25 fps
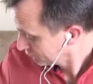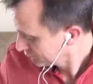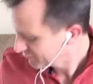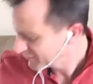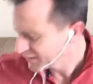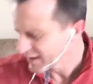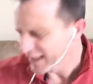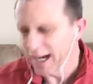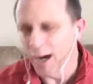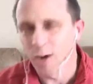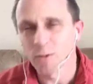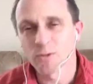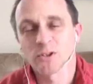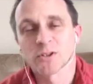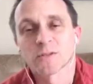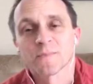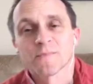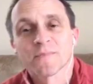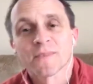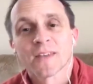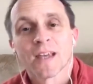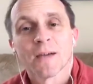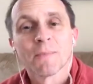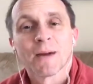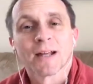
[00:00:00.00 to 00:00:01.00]
couch
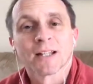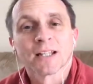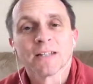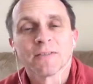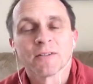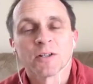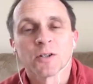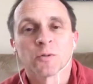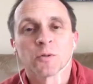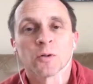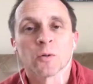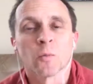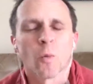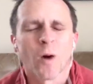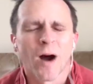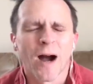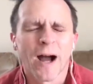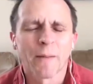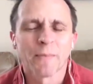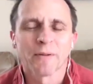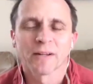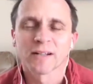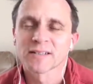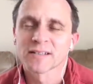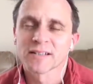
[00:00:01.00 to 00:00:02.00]
in my living room.
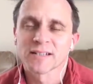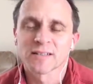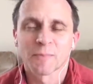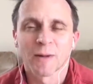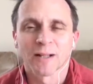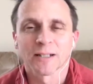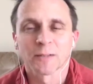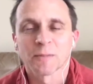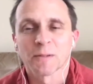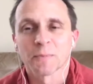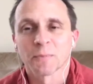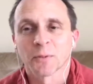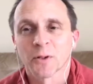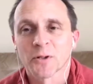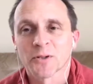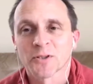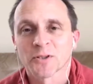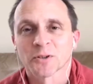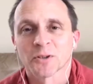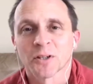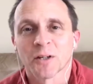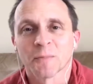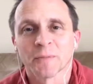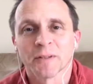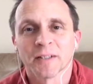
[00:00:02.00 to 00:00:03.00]
Why? Because it's about to be
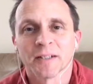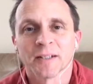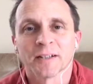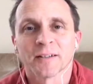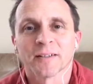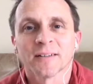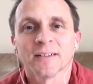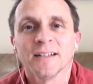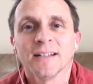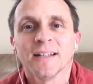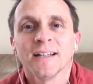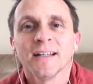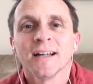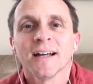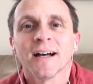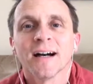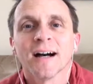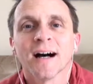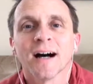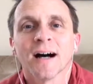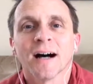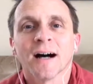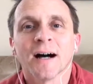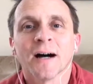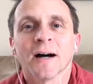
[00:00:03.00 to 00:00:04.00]
personal up in here.
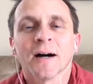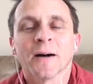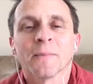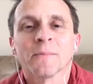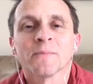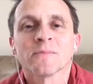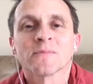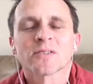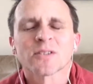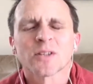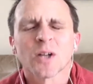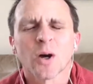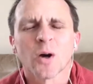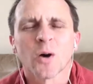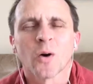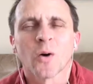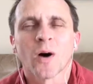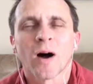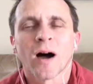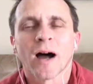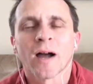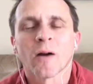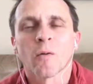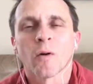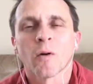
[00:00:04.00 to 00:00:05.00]

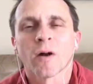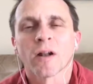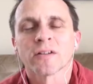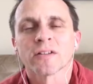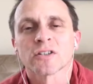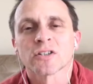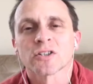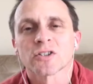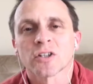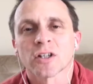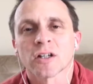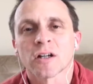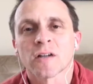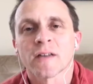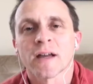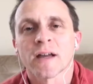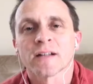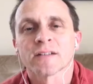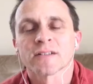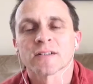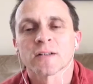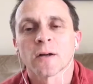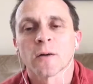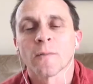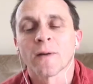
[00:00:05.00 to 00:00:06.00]
So I wanted to share
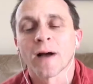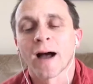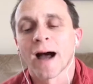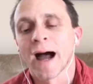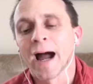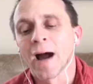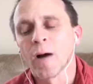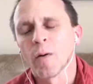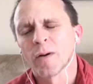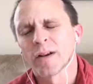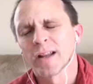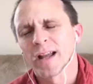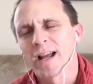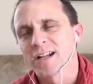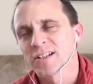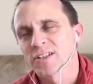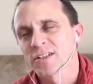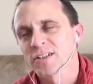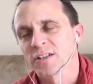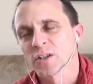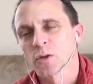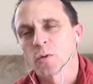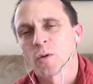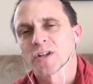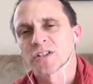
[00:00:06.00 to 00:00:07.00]
that. So I want to ask
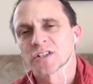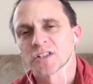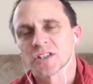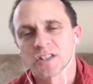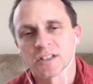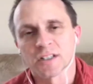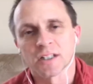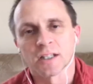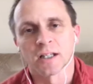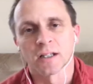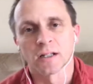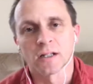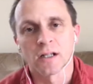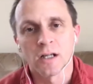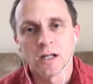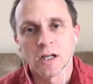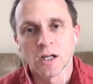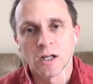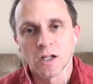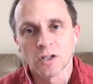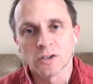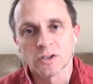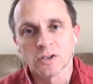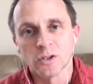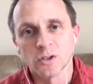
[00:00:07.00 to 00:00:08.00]
you the question again.
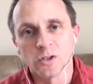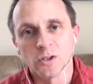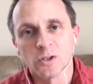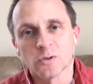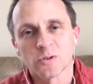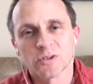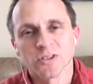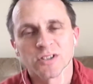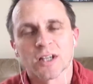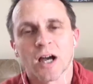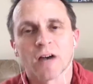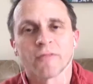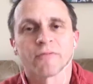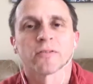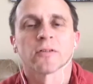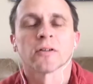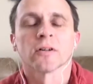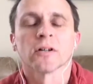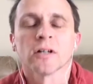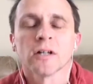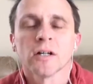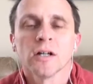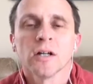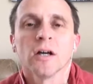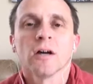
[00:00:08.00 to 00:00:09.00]
Do you
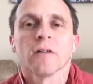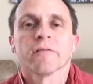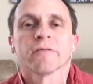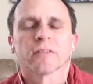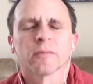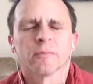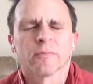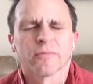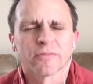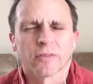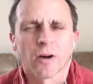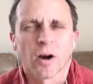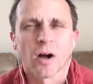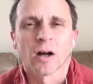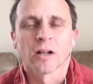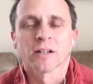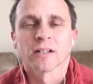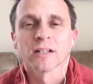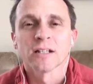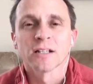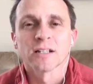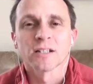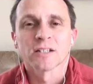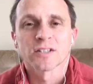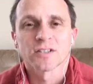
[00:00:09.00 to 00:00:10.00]
suffer from fraud
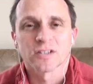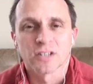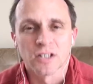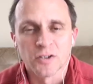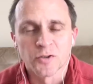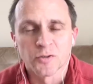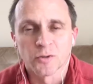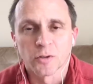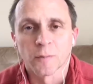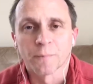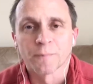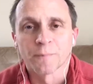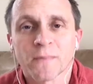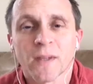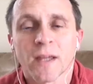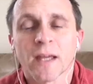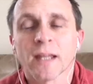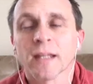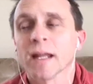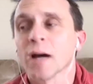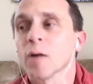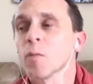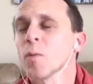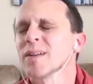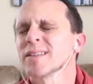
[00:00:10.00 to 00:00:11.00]
syndrome?
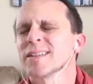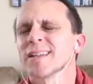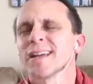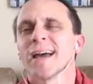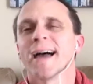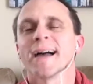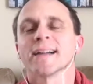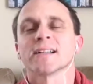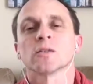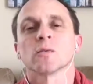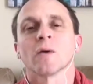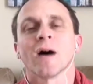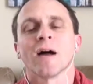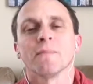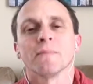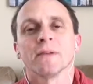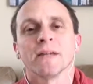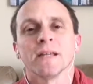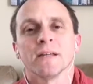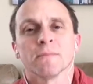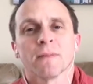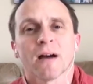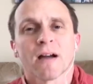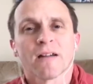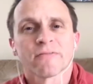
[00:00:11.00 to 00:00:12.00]
And what the heck do I
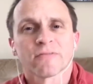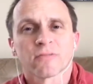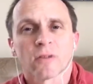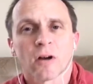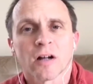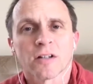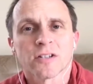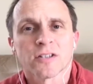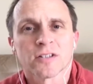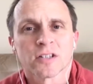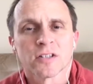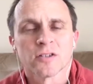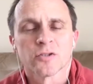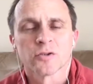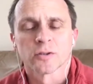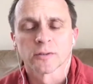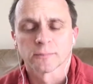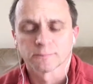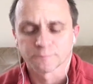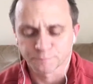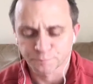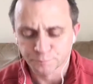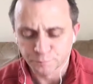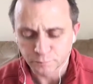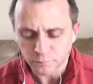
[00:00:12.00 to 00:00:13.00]
mean by fraud syndrome?
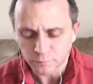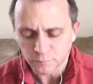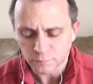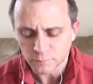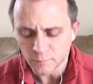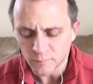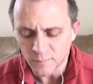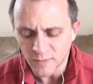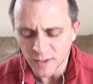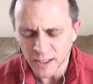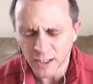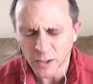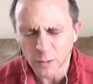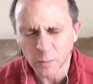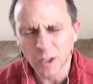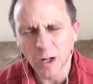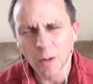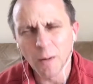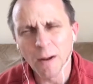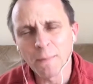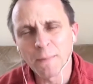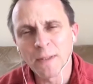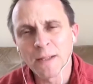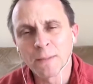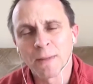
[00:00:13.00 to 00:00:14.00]
And what do
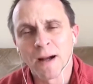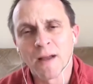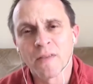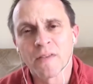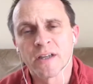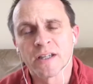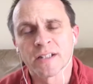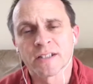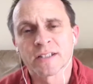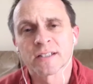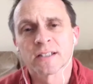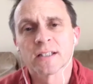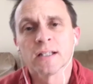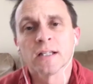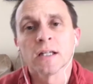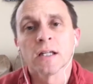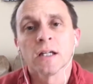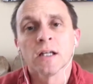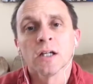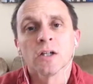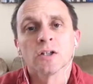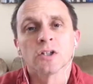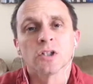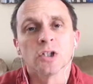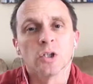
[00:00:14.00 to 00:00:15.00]
I mean by this?
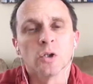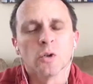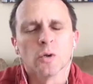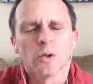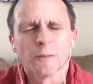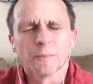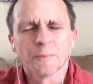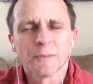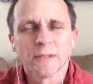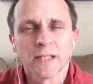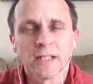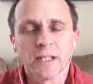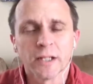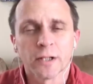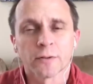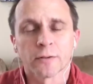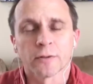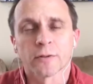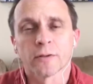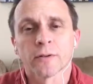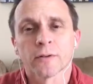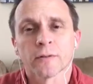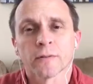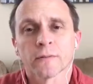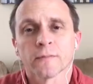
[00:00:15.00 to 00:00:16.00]
Do you
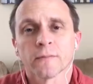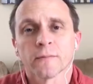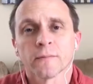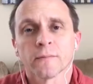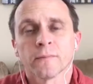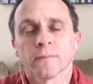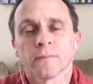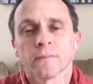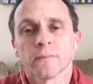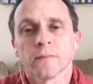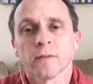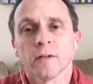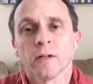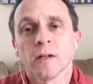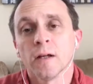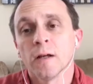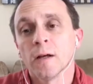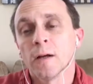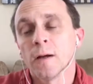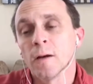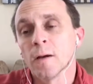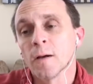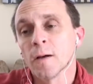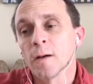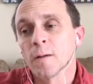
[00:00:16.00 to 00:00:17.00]
appear
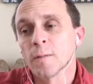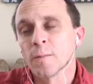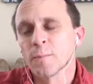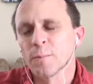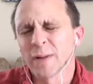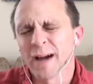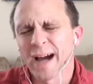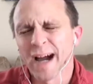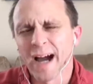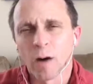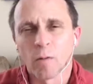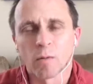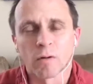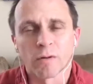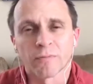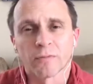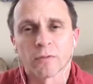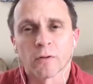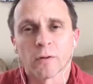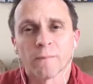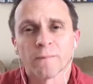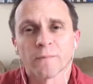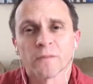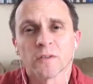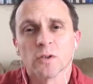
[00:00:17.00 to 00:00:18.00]
powerful?
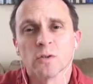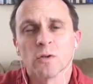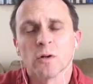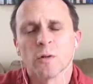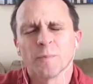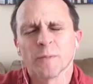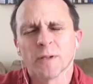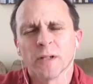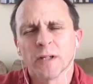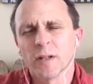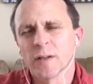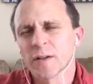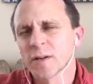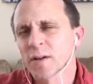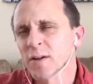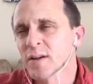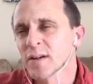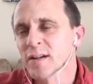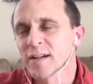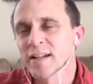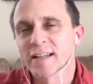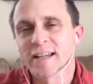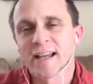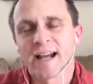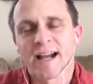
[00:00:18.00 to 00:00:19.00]
Do you appear
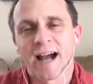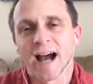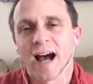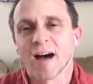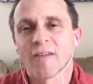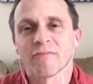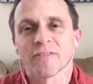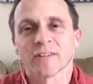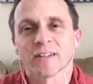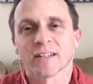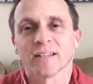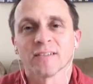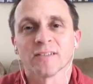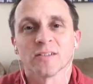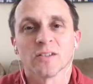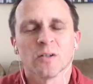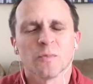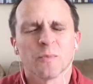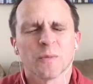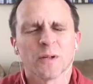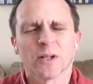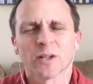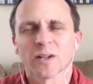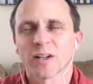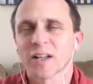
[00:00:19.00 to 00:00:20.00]
confident? Do you
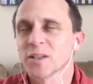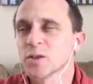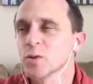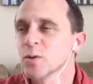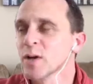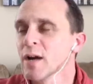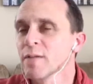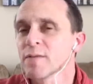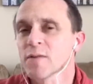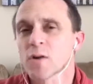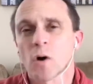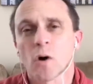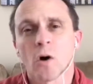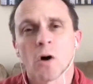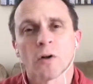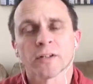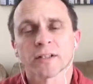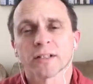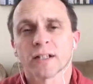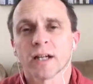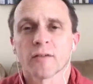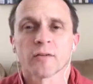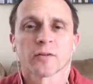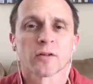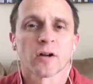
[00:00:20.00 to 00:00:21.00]
appear like you have it all
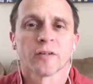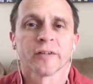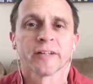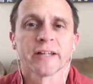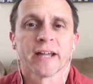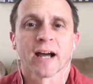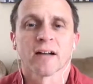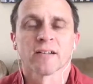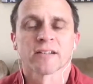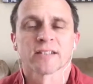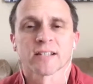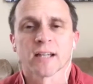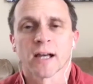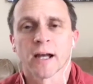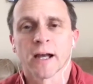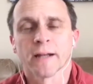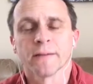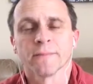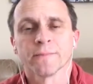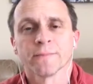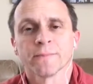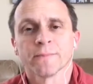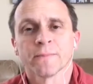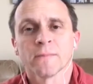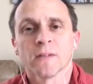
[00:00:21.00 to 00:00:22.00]
together on the outside,
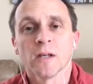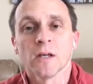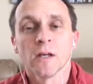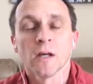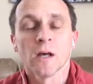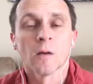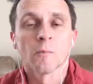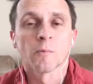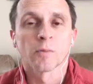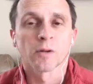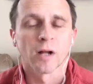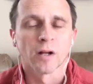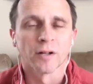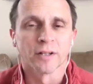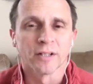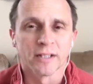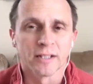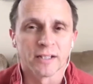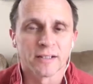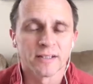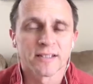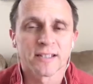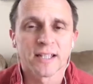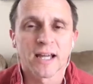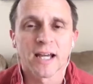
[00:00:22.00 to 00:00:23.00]
but on the
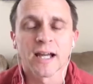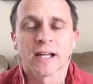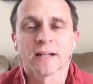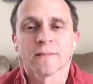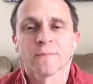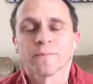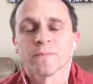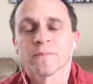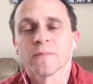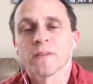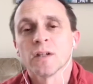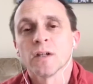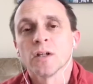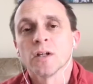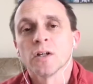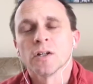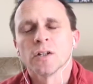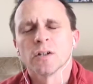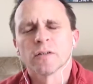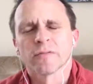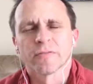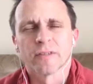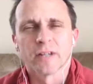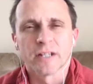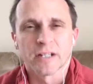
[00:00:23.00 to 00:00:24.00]
inside,
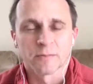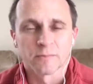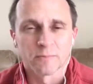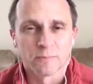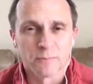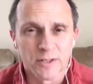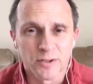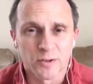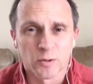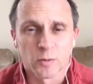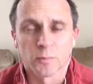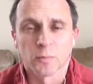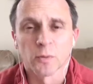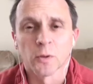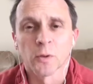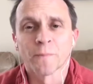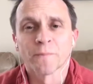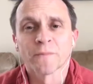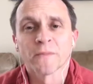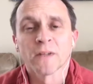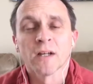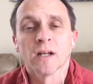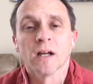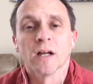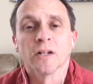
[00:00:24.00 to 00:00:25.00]
you're freaking miserable
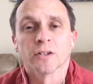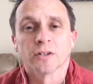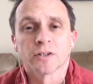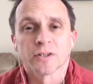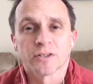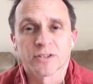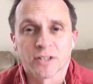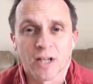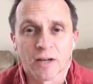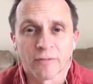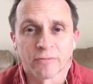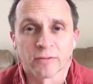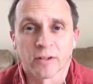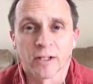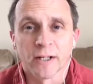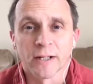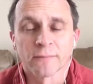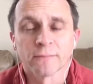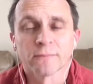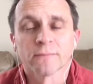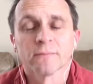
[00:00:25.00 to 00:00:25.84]
and you're suffering?